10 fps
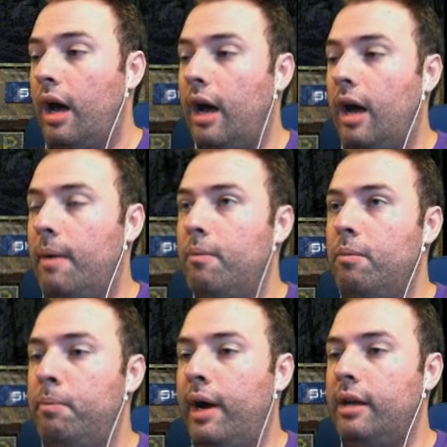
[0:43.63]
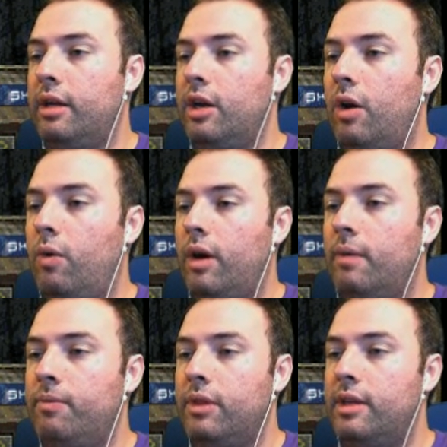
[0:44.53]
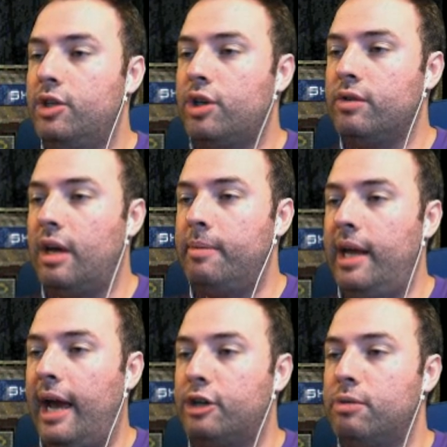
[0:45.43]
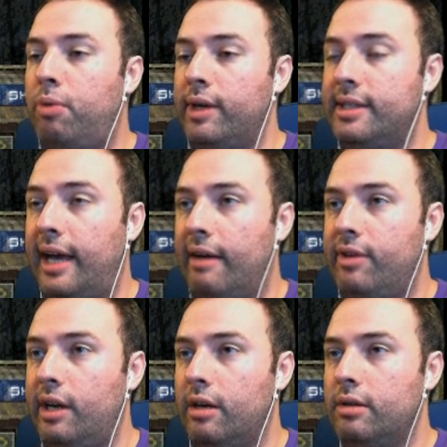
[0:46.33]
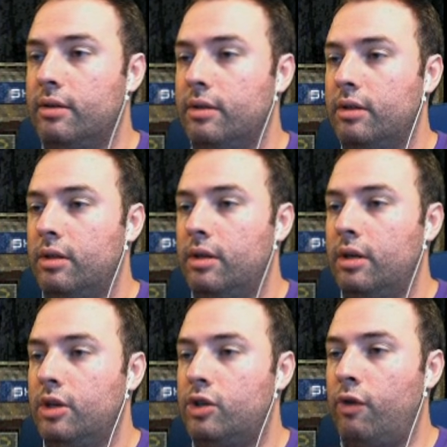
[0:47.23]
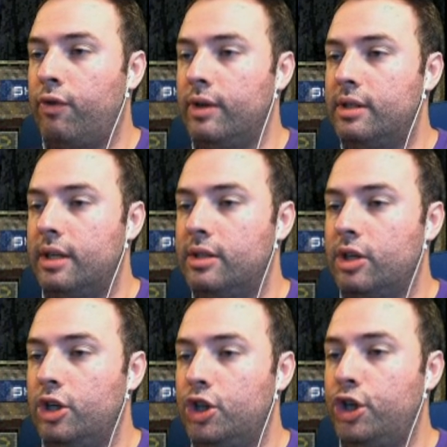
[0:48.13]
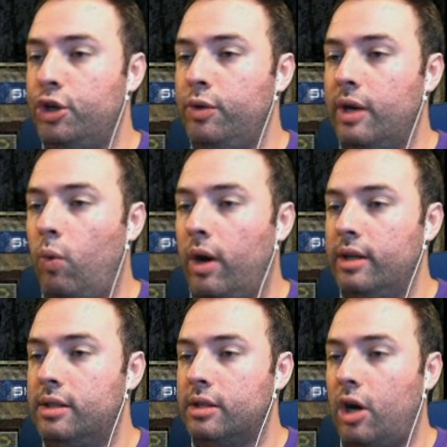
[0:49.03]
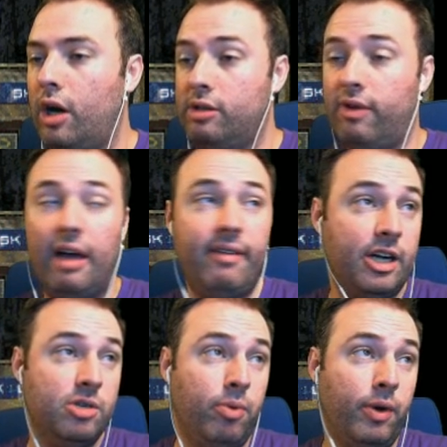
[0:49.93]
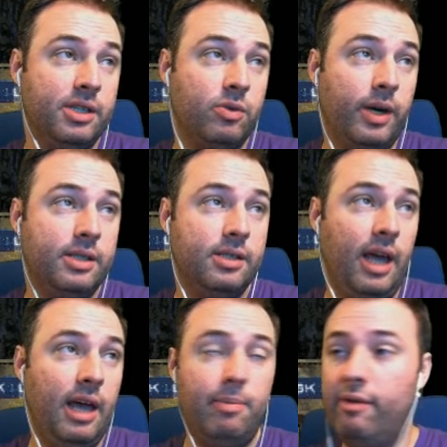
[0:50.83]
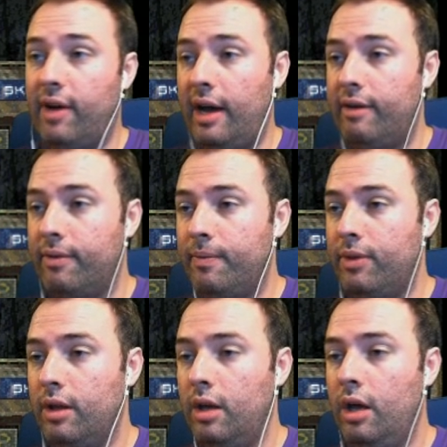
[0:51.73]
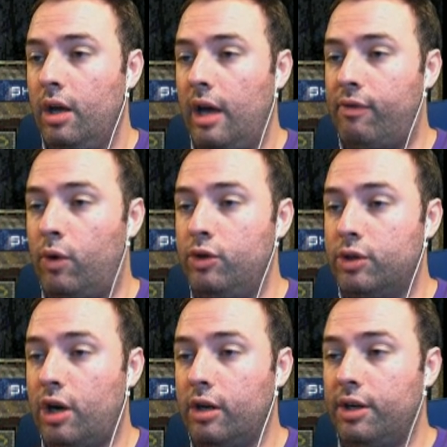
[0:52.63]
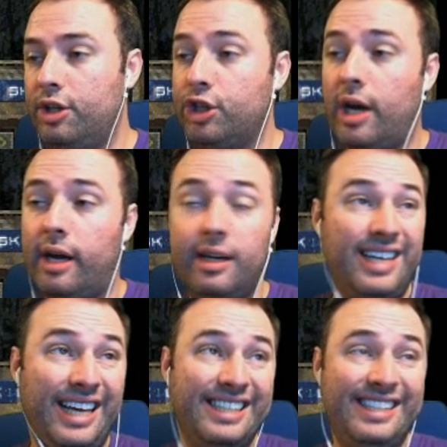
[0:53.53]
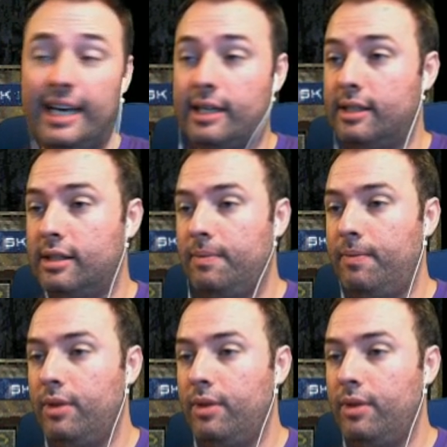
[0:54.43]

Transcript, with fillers: Um, but you know, this shows how many action points I have here. So, for instance, shooting once costs five action points. That's why it says A P five. If I want to do a targeted shot, it takes six.